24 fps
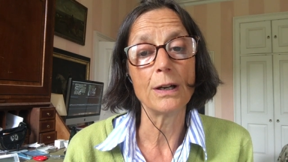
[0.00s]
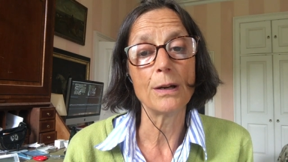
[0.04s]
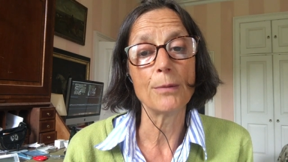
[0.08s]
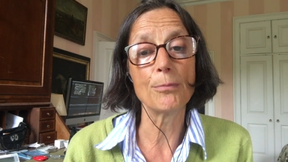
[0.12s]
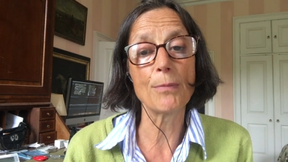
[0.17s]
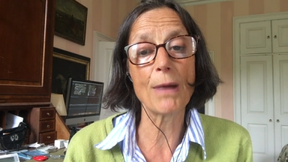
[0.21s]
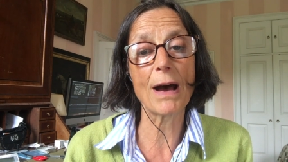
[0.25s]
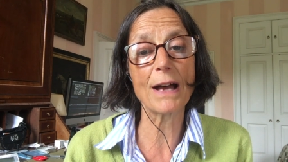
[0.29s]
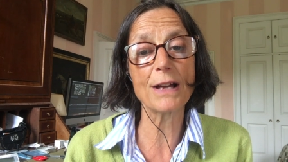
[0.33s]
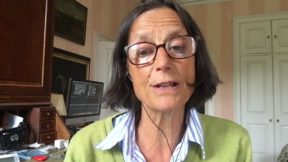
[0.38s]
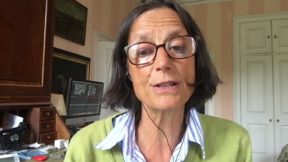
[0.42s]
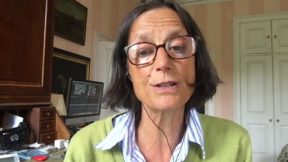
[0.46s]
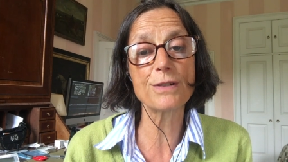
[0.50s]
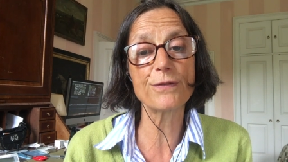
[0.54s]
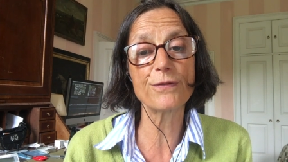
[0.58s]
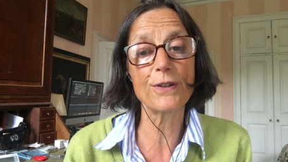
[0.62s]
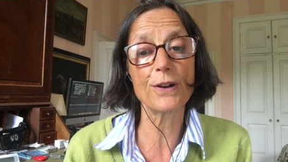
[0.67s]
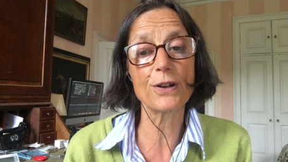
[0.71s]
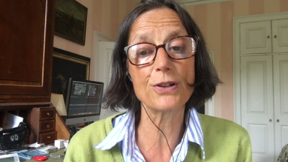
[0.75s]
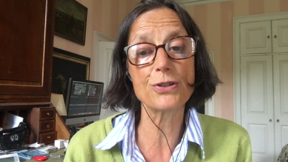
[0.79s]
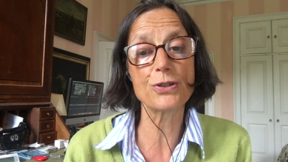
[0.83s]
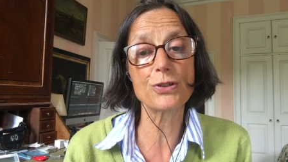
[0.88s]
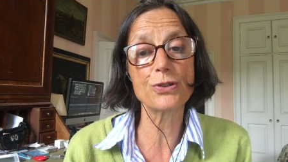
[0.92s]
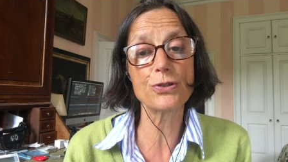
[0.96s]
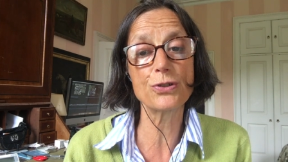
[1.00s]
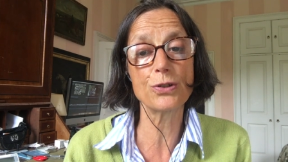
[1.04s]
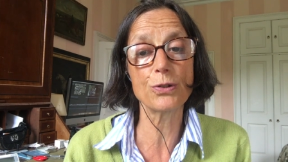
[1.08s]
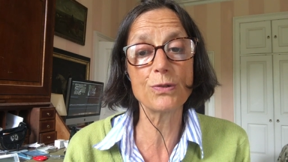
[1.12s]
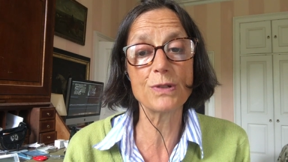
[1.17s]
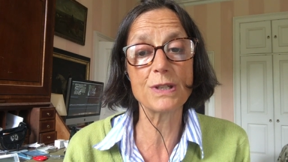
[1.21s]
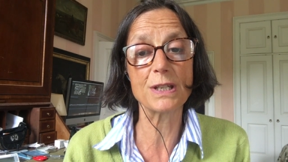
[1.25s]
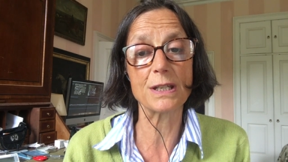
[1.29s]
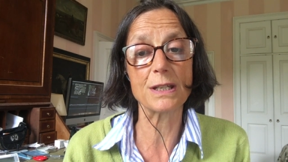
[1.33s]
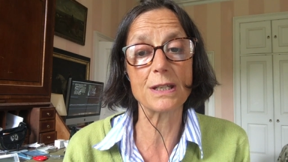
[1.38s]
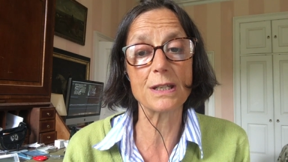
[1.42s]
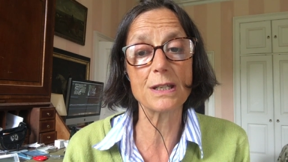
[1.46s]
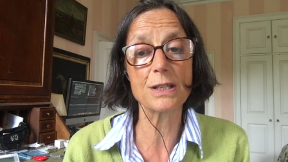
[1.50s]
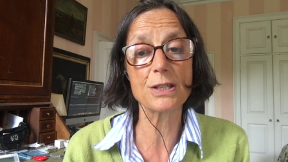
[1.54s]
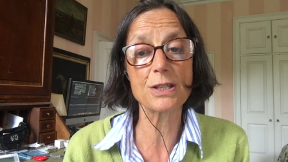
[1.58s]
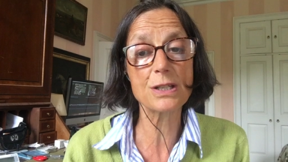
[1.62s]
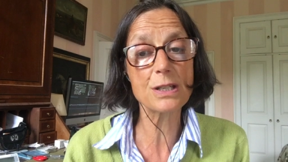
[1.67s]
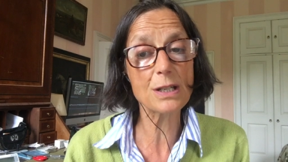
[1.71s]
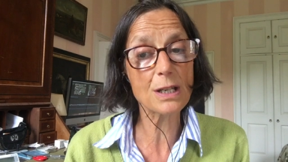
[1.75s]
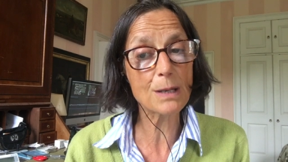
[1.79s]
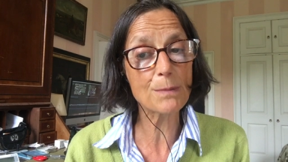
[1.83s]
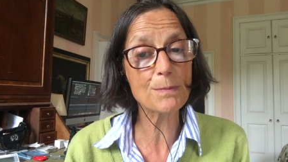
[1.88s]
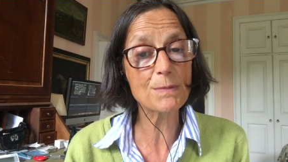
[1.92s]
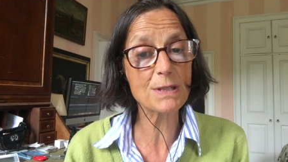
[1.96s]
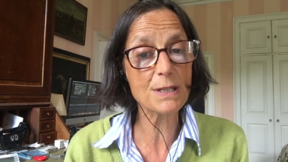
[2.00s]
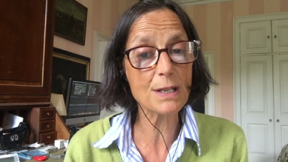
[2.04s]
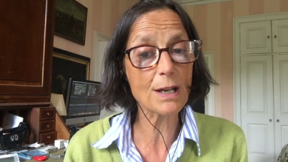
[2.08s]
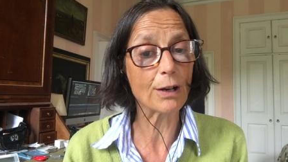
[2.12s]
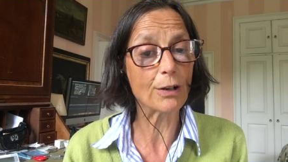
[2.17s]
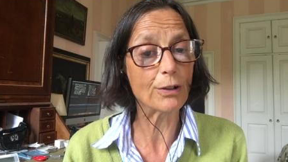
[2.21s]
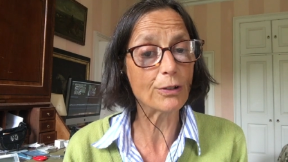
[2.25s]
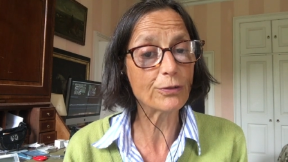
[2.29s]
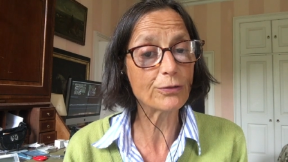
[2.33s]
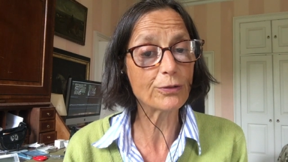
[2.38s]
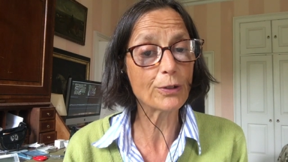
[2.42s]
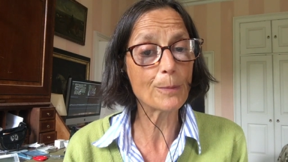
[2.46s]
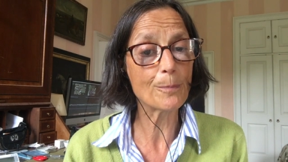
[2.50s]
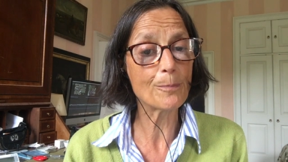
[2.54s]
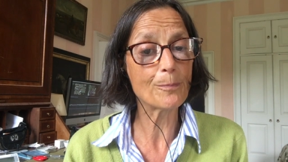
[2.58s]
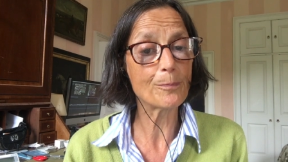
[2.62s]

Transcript: Man's first duty is to himself.